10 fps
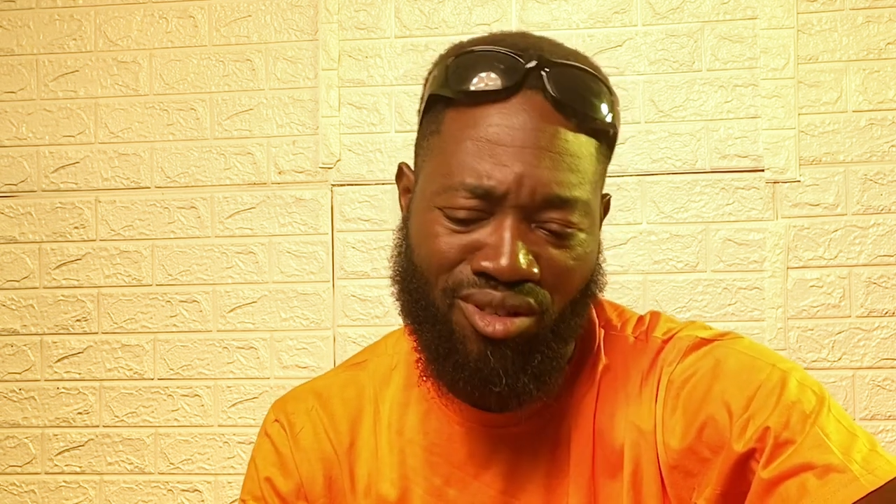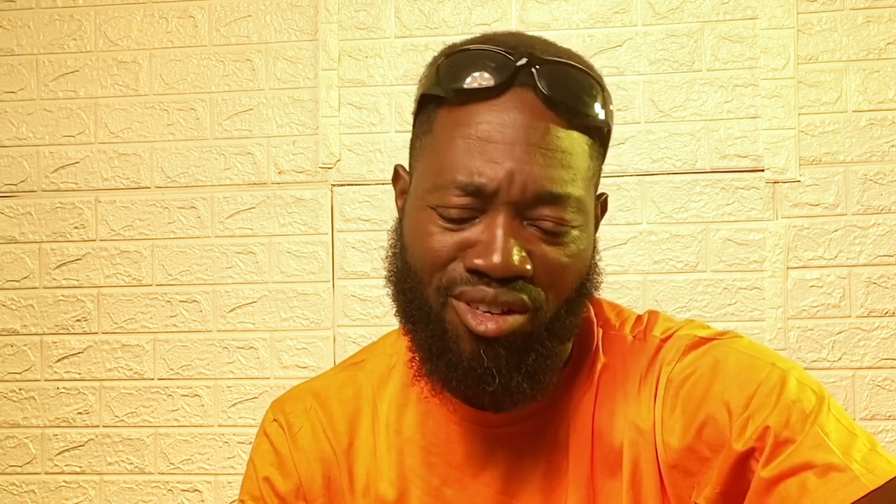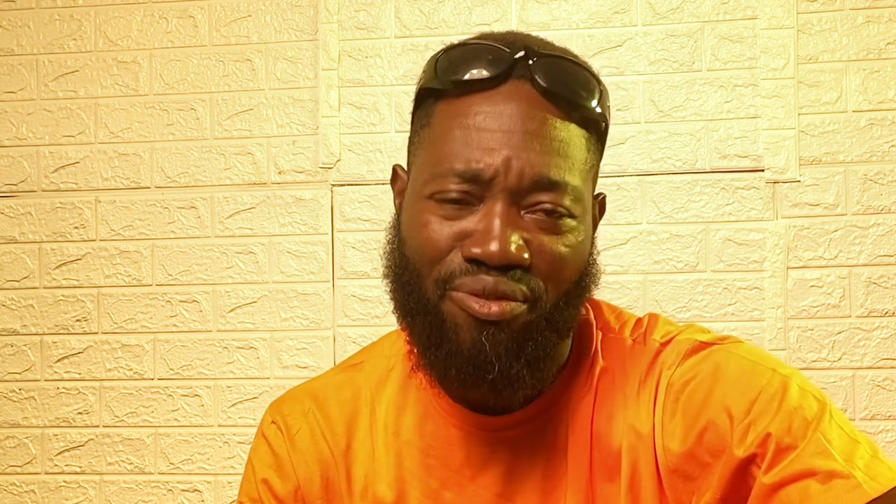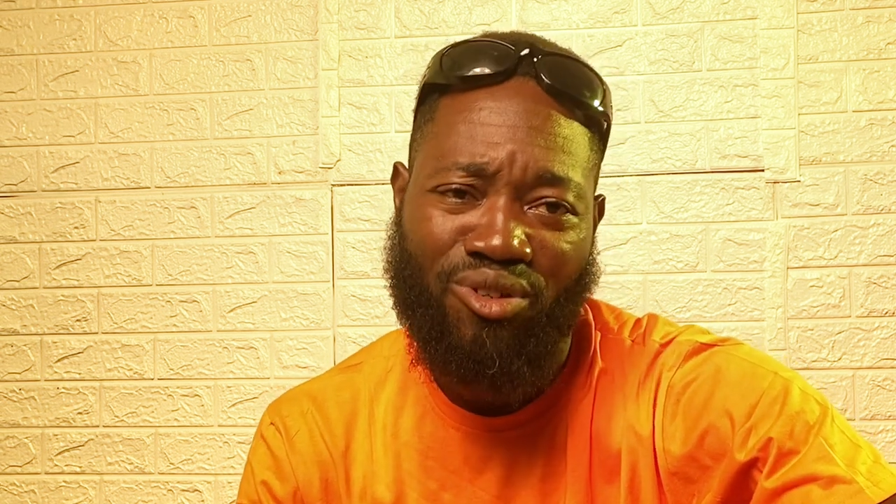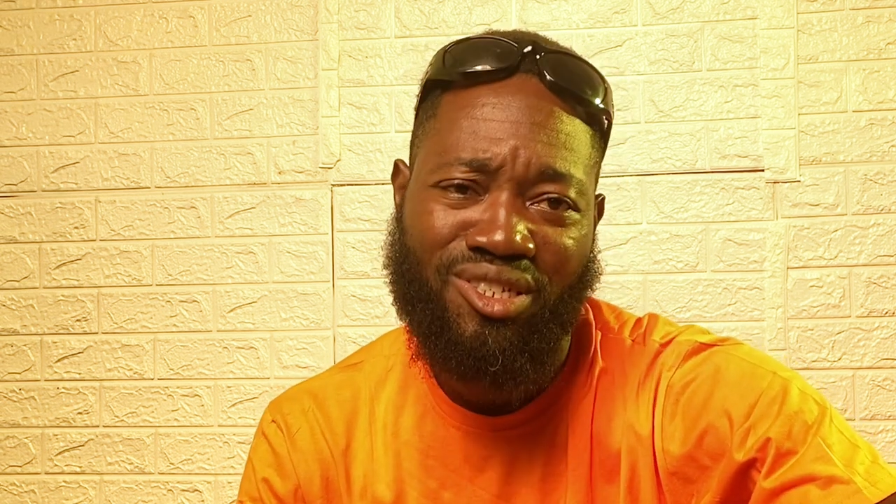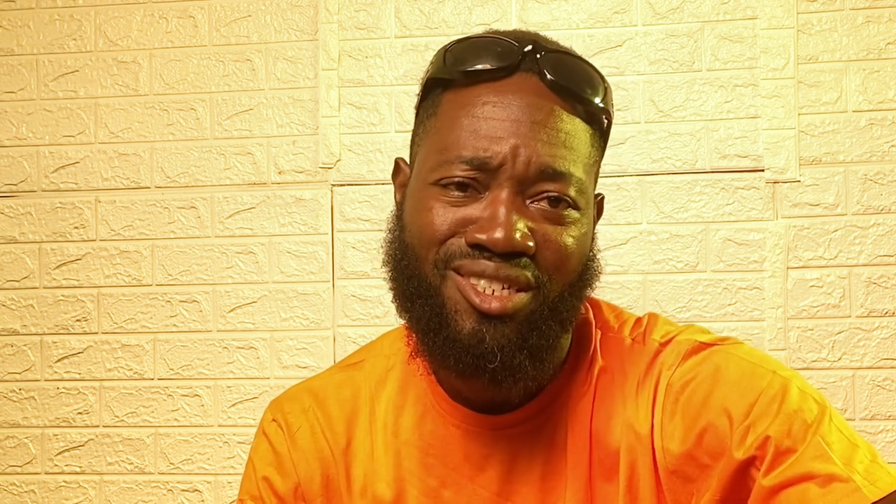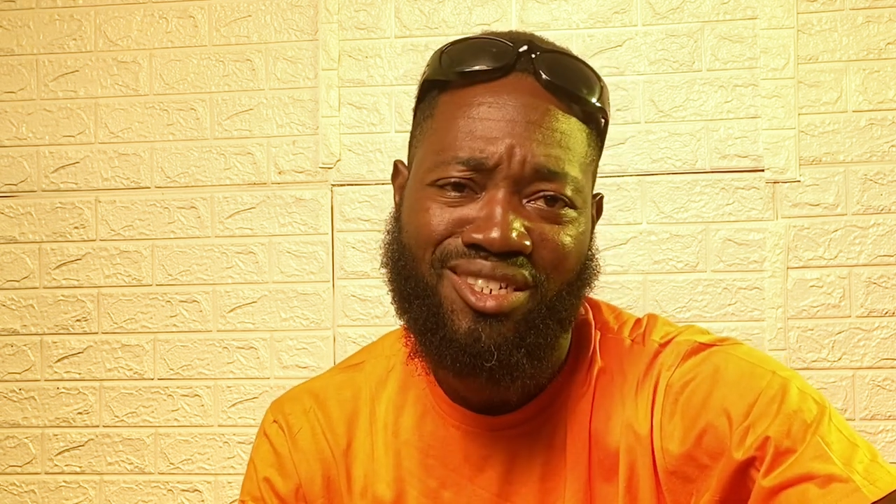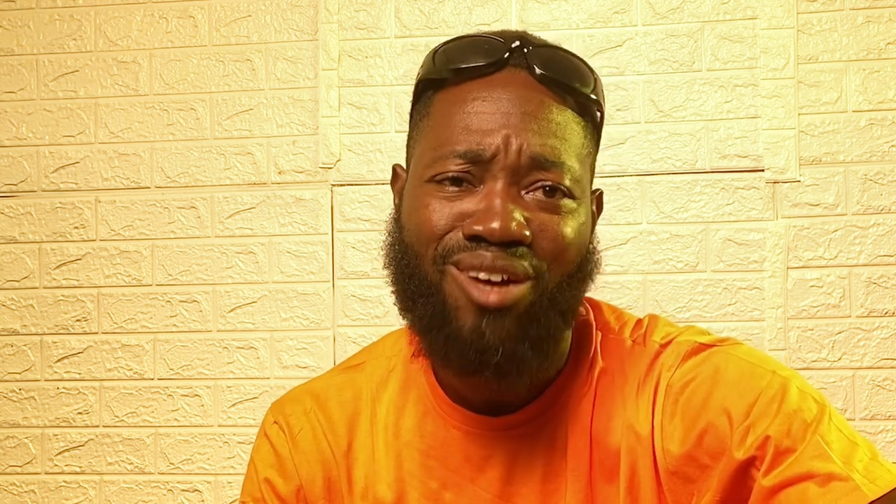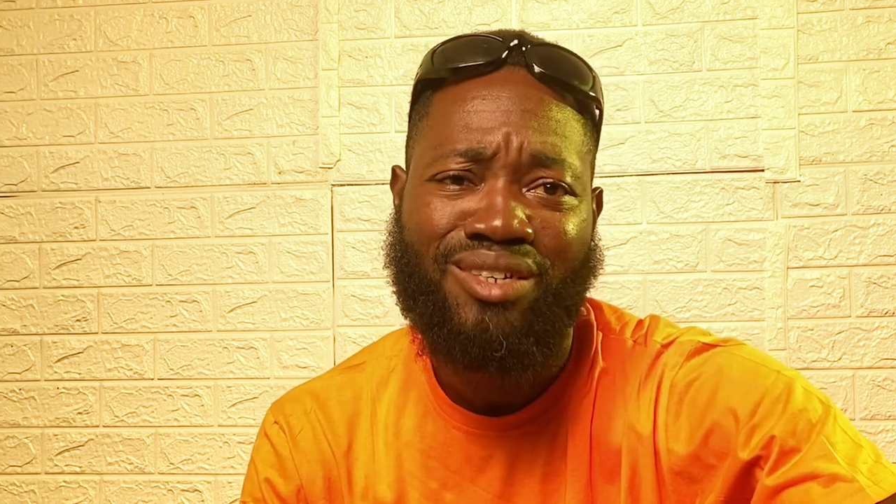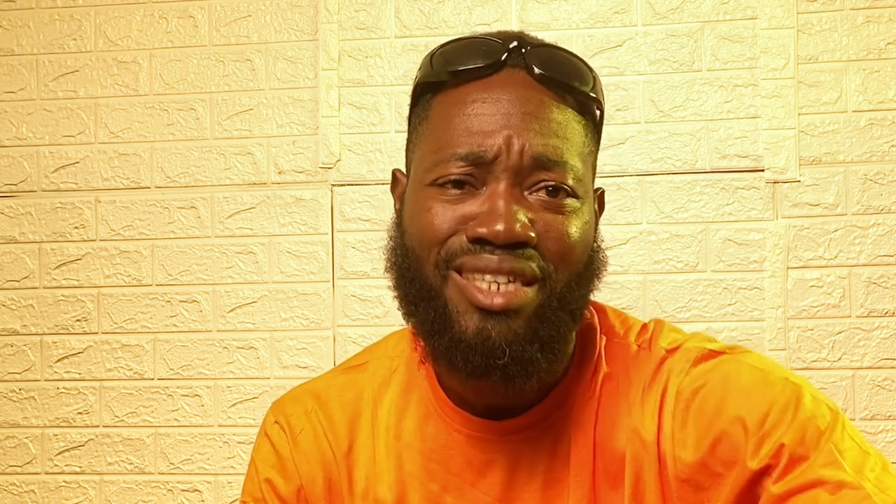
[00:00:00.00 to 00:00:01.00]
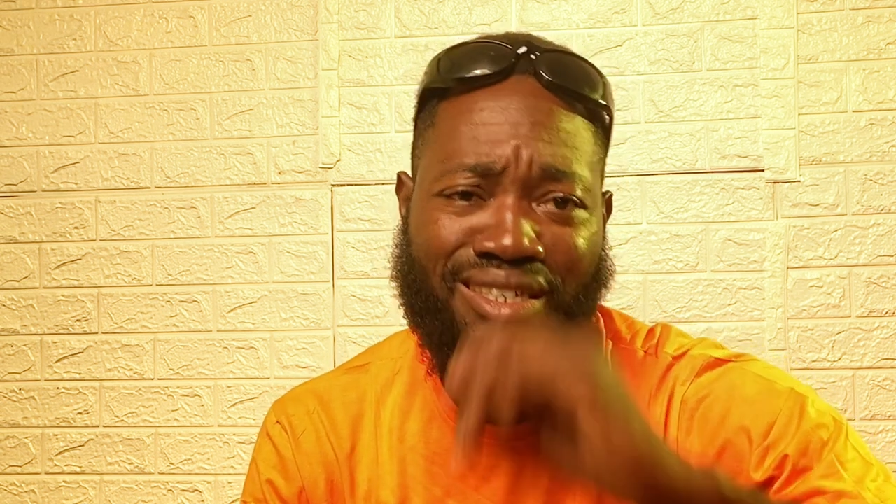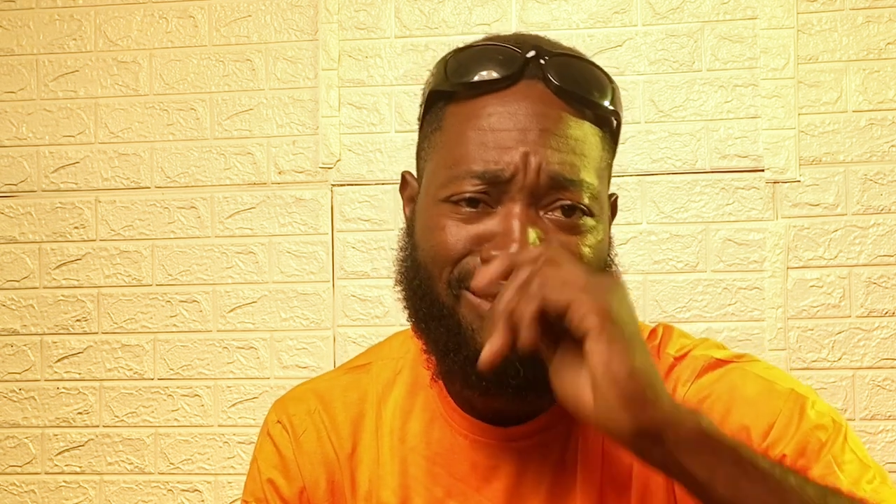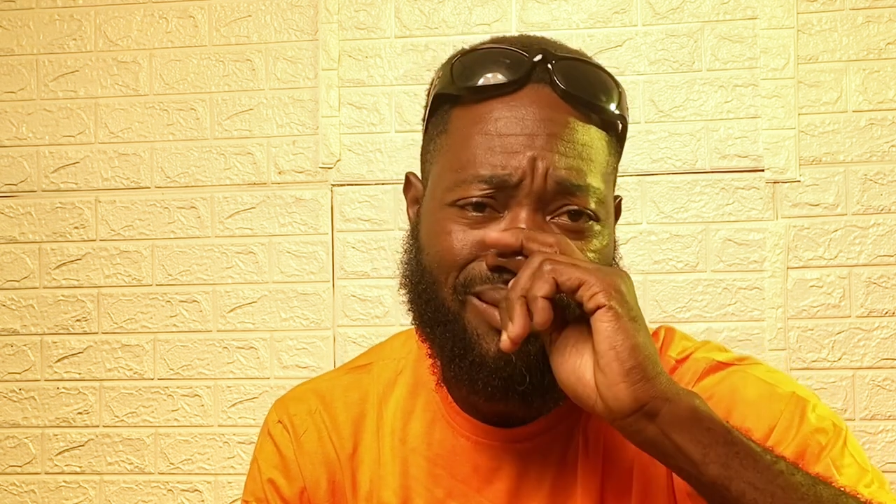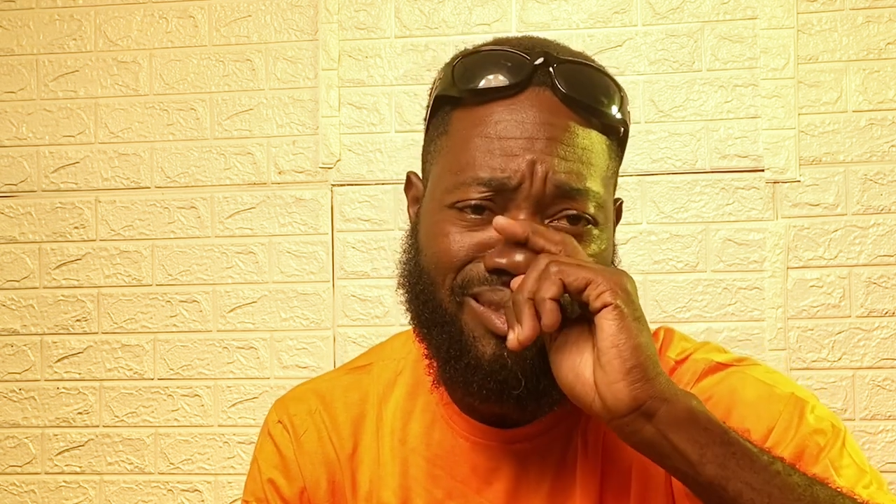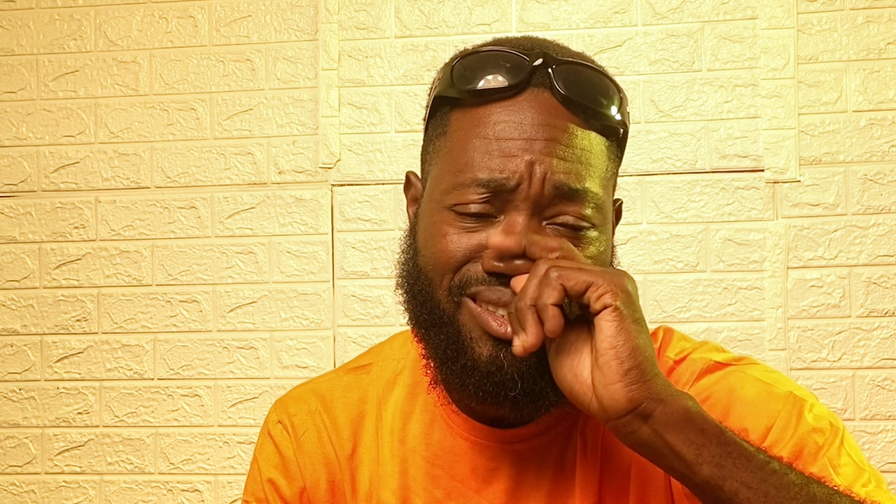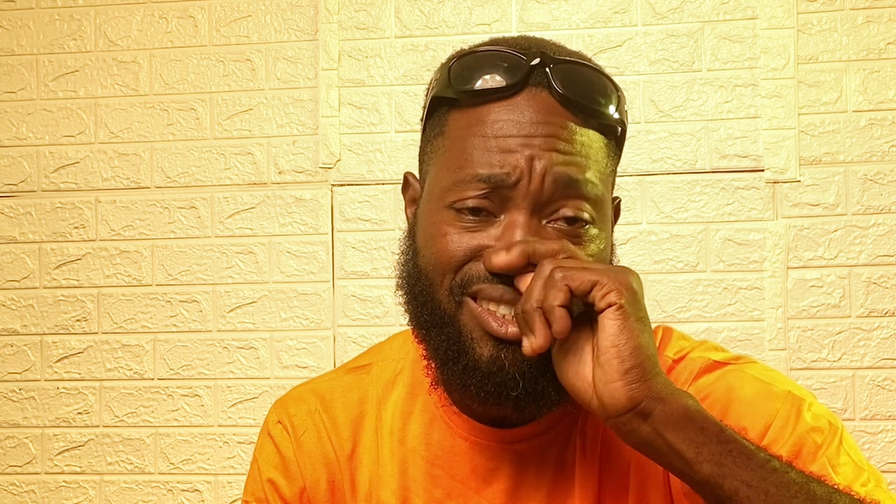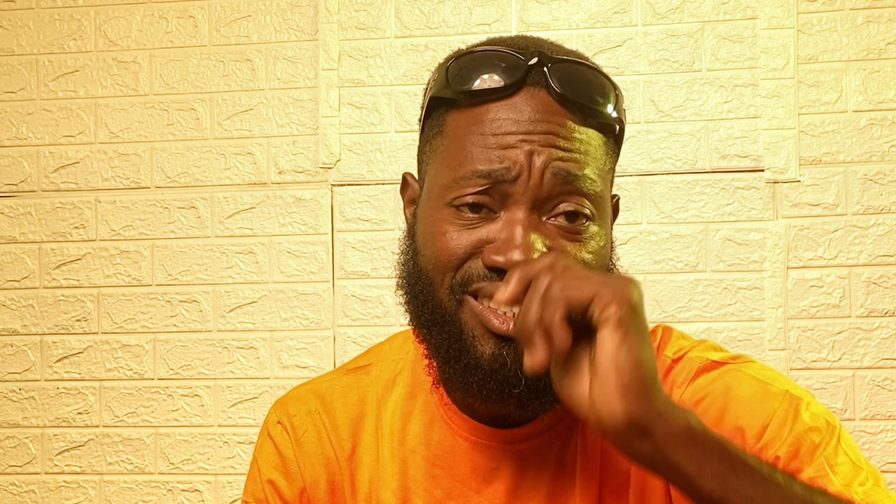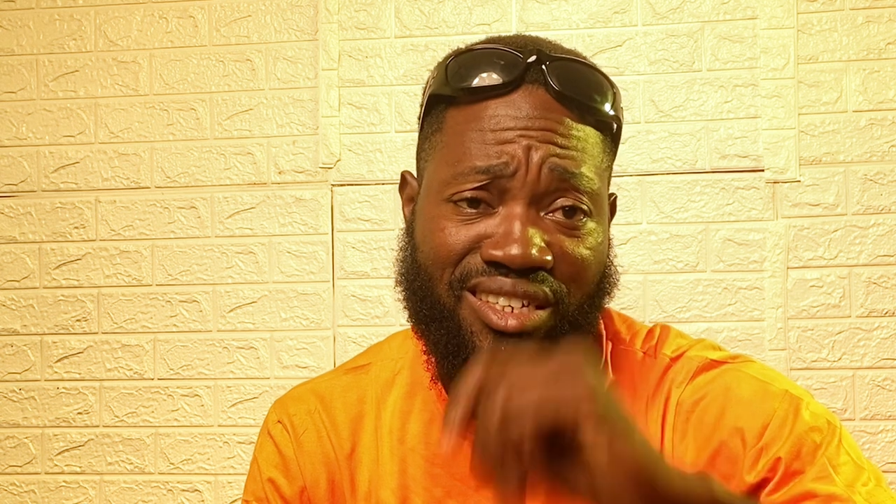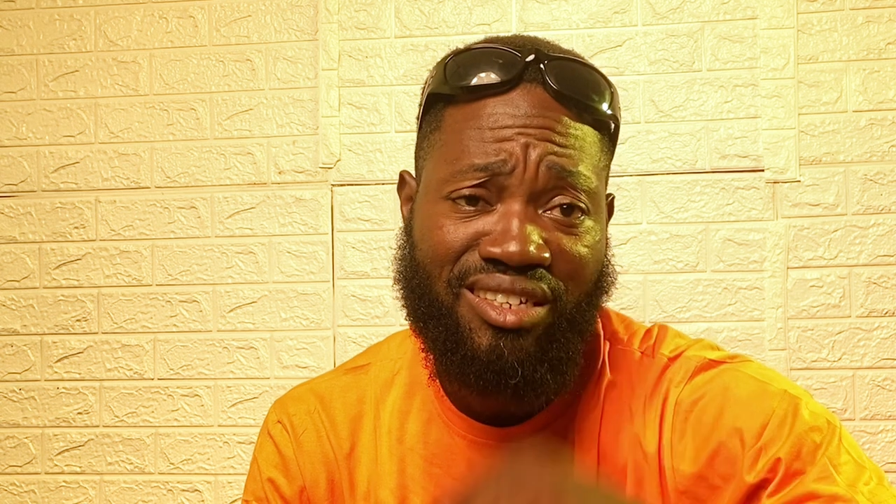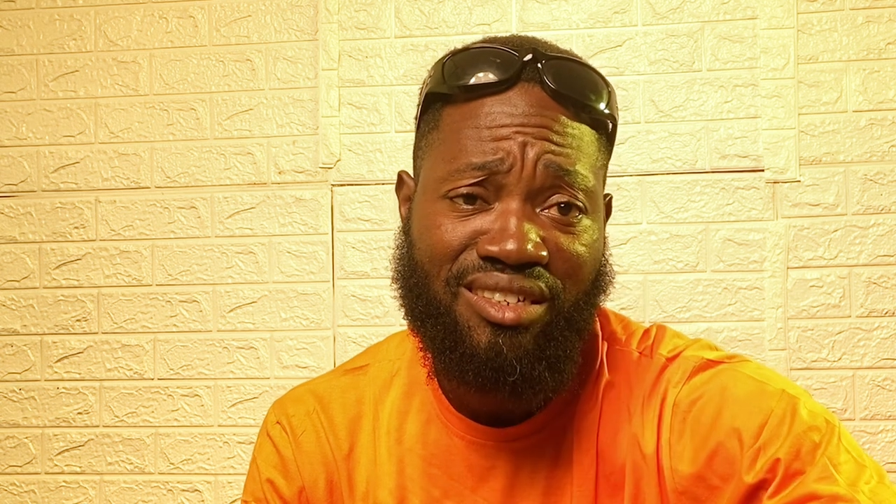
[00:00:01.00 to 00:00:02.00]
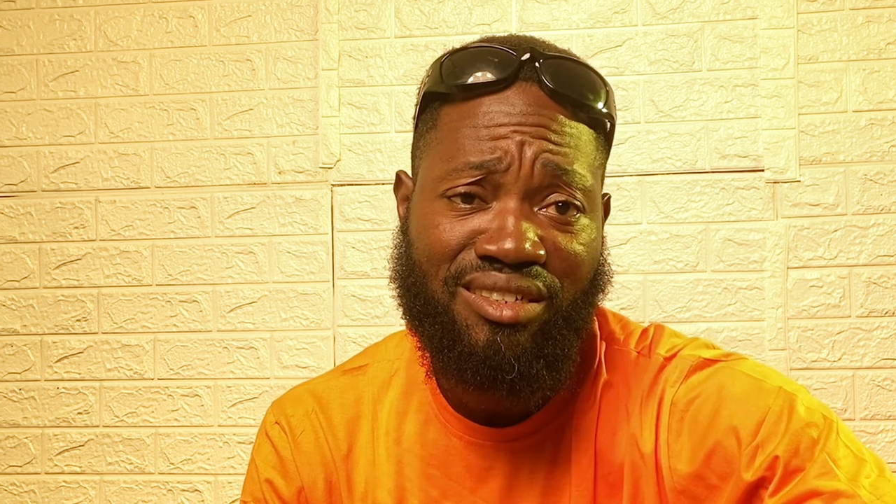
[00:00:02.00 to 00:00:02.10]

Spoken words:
if I sit down then see